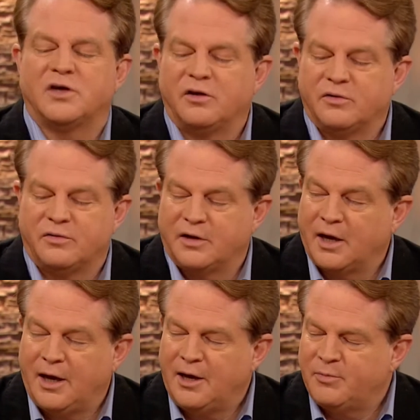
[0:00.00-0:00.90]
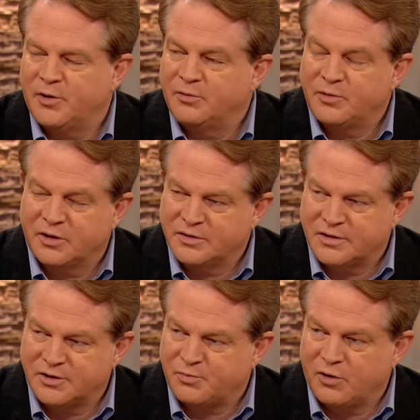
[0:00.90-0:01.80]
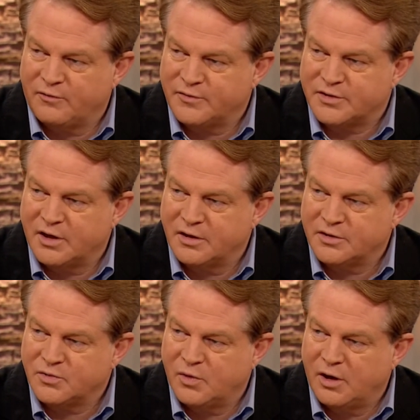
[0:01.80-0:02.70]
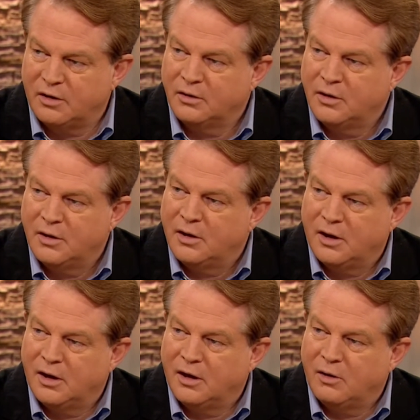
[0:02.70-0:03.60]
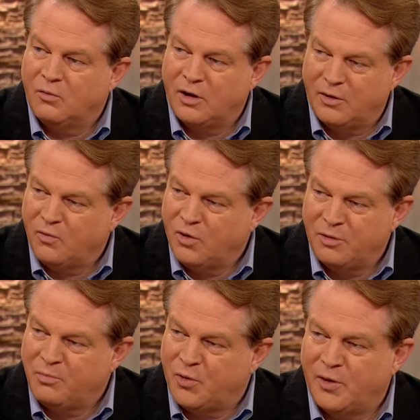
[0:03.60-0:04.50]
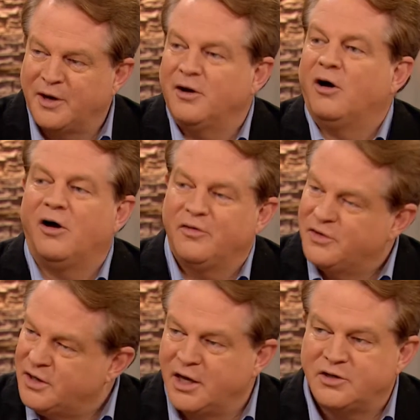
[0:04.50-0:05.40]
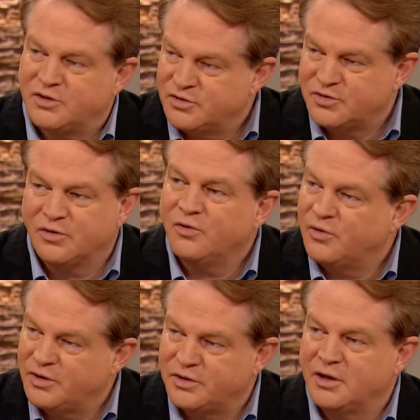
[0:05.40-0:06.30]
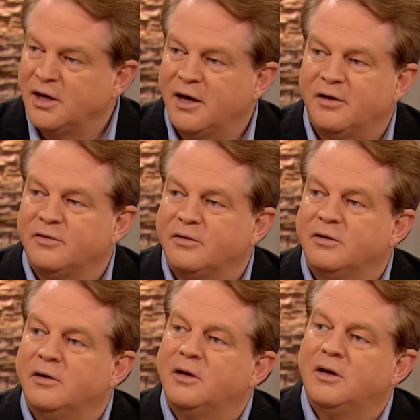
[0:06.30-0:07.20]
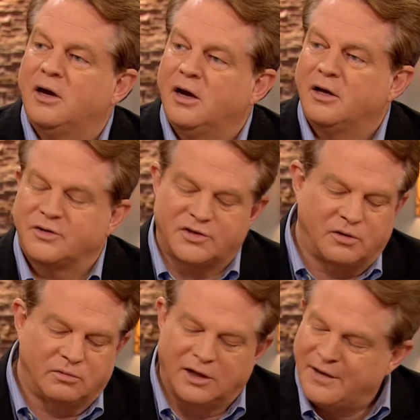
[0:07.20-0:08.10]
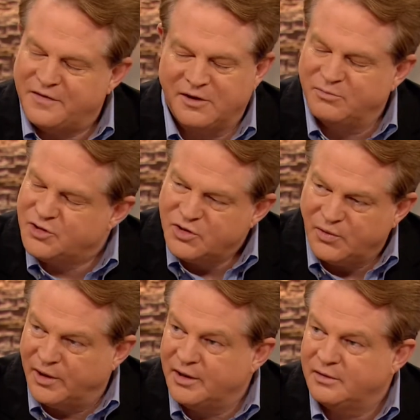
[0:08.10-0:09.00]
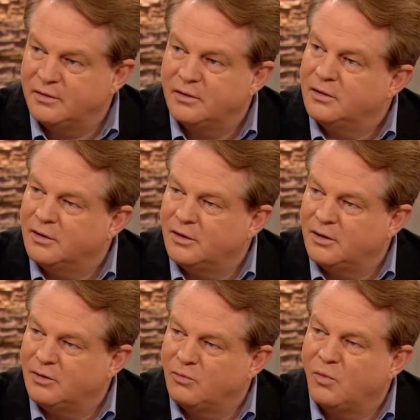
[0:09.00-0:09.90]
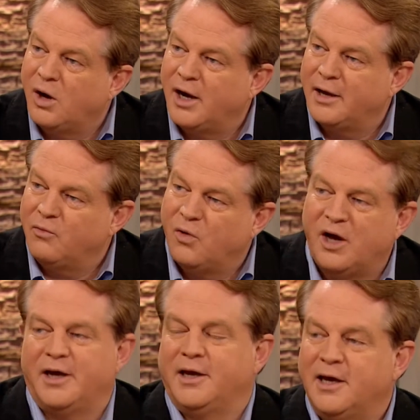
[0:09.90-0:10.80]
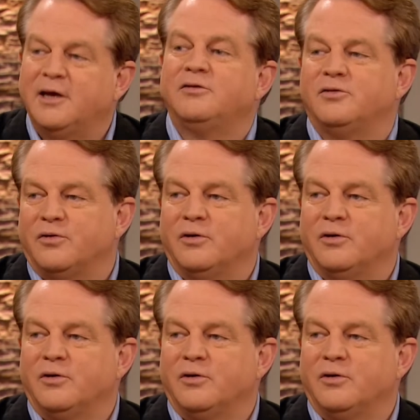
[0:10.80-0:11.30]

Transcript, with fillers: other thing happen because that's prophesied as well. Uh, at one point, all the nations are going to gather, uh, so let them do it. Uh, why, why hinder